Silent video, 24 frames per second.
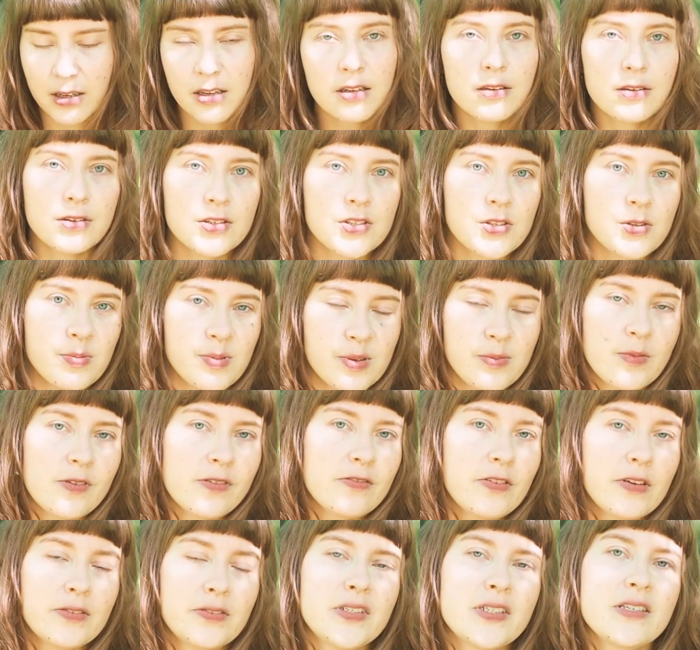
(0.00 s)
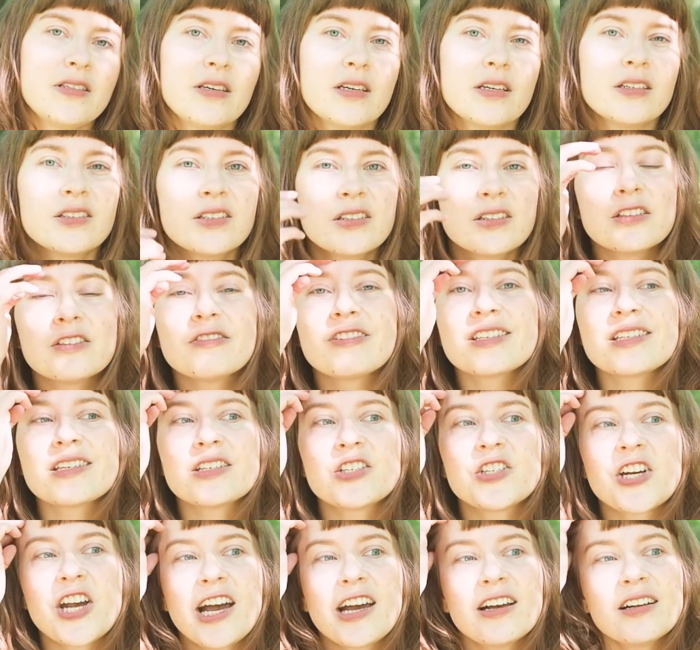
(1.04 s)
It used to be my favorite thing to do as a
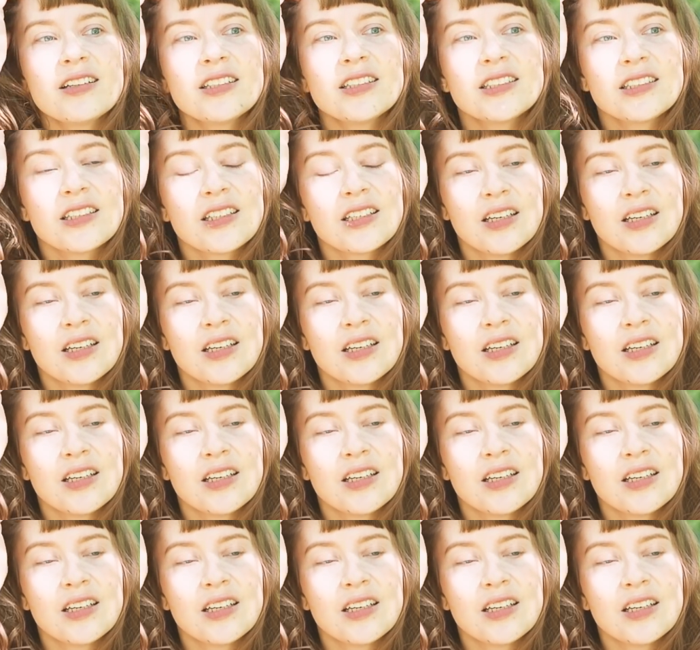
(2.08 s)
child.